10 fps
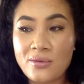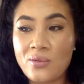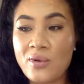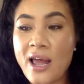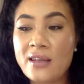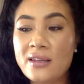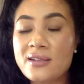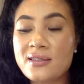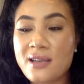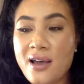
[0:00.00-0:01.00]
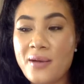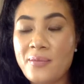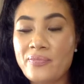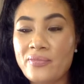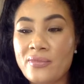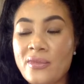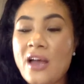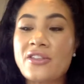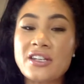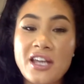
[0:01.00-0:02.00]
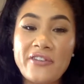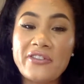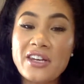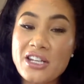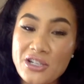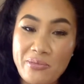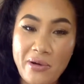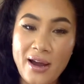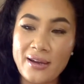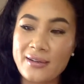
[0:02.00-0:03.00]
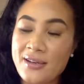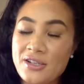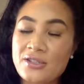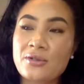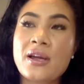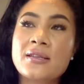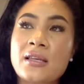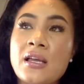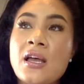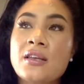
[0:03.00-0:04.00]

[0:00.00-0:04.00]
when I looked up, now the definition part, here's the crazy.